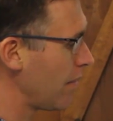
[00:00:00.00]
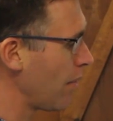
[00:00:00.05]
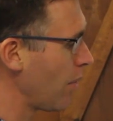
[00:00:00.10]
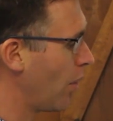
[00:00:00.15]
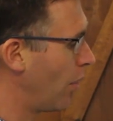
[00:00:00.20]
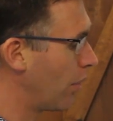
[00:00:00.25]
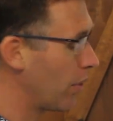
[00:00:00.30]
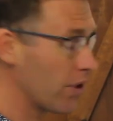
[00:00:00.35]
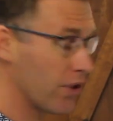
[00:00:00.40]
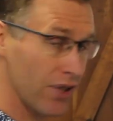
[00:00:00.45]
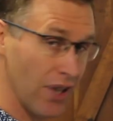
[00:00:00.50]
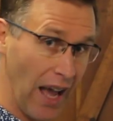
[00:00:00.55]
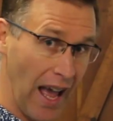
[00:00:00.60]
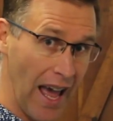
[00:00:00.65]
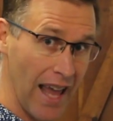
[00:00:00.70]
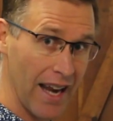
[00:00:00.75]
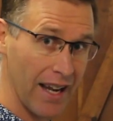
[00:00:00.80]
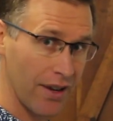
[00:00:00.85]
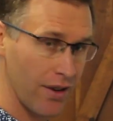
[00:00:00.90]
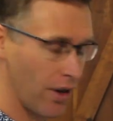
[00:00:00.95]
or your
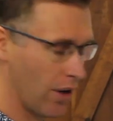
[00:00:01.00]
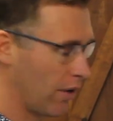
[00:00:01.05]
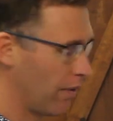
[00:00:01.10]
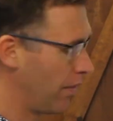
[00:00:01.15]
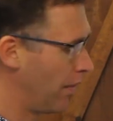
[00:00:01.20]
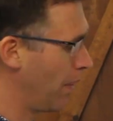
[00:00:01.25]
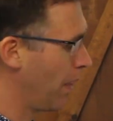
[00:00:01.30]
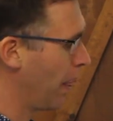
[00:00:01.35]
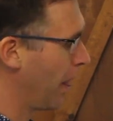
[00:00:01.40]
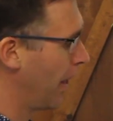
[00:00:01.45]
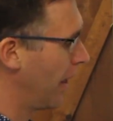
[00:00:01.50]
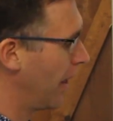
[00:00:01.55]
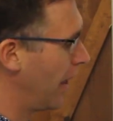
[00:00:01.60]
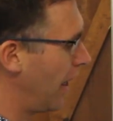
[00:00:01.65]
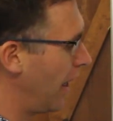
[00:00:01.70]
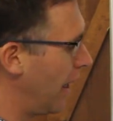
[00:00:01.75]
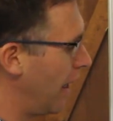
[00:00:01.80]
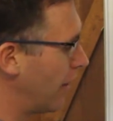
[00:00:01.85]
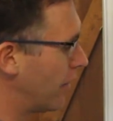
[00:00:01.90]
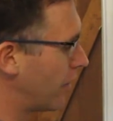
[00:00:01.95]
sciatic nerve,
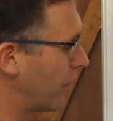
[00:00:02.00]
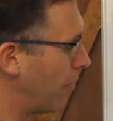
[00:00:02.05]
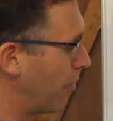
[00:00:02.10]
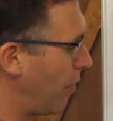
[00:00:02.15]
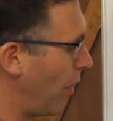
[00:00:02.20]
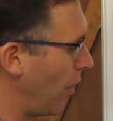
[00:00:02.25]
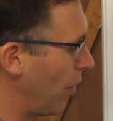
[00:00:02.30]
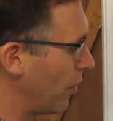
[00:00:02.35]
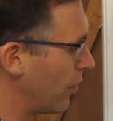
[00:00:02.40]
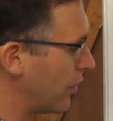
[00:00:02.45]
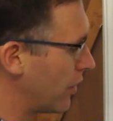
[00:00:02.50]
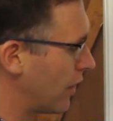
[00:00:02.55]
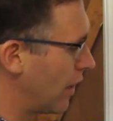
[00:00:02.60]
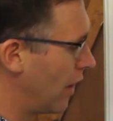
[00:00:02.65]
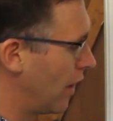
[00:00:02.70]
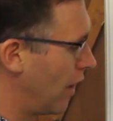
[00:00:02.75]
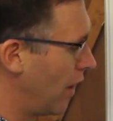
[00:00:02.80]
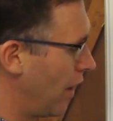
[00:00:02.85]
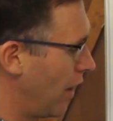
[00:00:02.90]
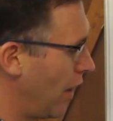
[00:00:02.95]
is composed
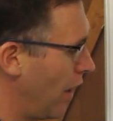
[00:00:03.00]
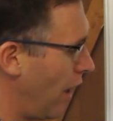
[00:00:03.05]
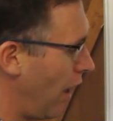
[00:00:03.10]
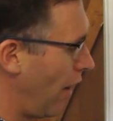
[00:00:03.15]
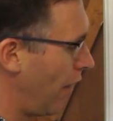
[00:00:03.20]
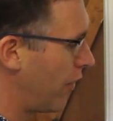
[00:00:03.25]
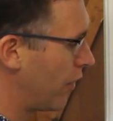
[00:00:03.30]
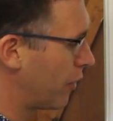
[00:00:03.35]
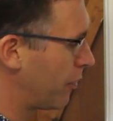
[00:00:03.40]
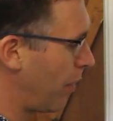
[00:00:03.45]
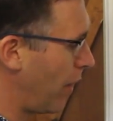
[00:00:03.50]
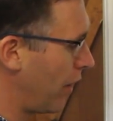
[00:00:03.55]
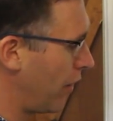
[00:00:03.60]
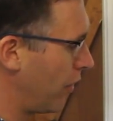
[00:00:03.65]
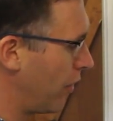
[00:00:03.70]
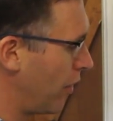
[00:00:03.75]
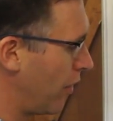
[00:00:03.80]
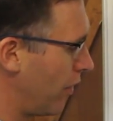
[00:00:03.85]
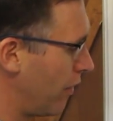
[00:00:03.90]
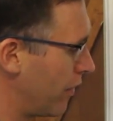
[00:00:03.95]
of the spinal
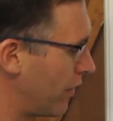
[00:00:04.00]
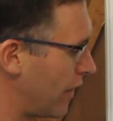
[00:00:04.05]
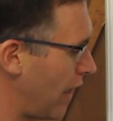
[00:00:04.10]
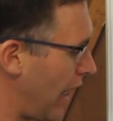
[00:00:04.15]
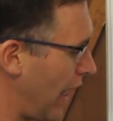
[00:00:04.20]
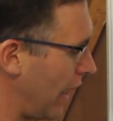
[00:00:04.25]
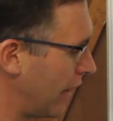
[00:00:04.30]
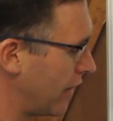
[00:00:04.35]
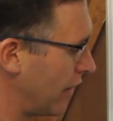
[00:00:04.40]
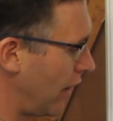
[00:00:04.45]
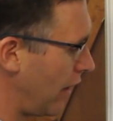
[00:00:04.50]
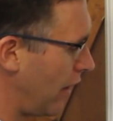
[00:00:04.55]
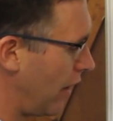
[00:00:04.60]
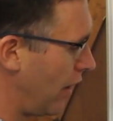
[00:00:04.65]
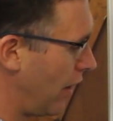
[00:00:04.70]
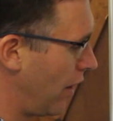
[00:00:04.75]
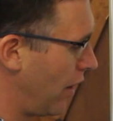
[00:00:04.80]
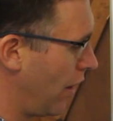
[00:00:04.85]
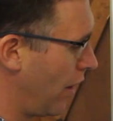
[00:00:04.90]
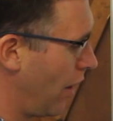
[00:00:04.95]
nerves that exit
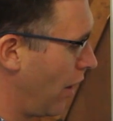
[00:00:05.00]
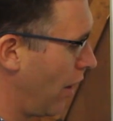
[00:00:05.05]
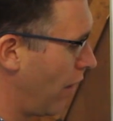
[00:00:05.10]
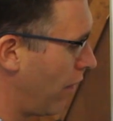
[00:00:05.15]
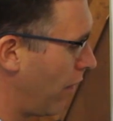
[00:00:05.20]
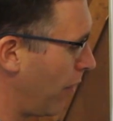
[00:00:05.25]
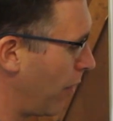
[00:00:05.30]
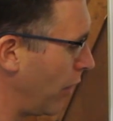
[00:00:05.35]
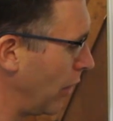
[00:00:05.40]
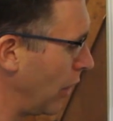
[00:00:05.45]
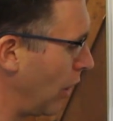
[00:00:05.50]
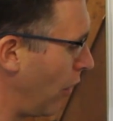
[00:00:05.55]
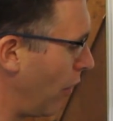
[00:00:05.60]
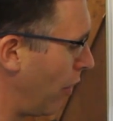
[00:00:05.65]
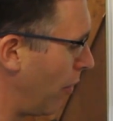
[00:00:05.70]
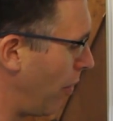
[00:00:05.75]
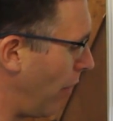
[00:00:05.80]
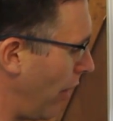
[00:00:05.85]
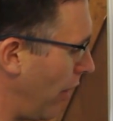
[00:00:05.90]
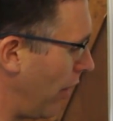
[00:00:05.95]
from the lower
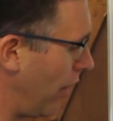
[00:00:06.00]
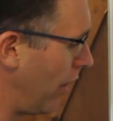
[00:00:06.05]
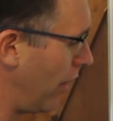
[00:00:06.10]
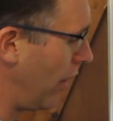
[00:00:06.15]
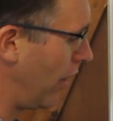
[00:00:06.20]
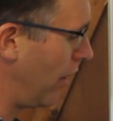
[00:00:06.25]
part